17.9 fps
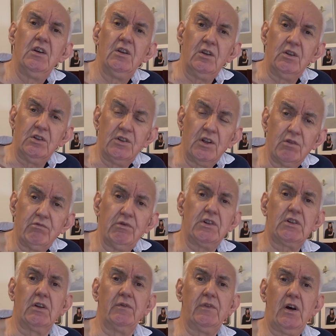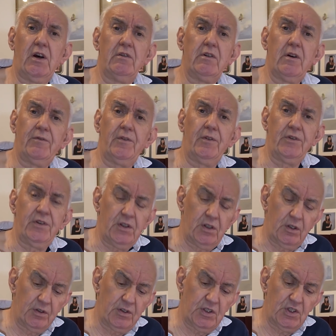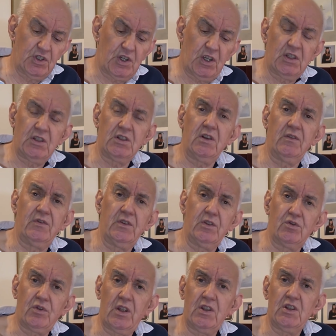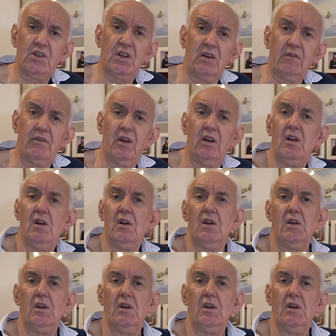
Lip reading: There's no risk of RF on the chassis of the transceiver,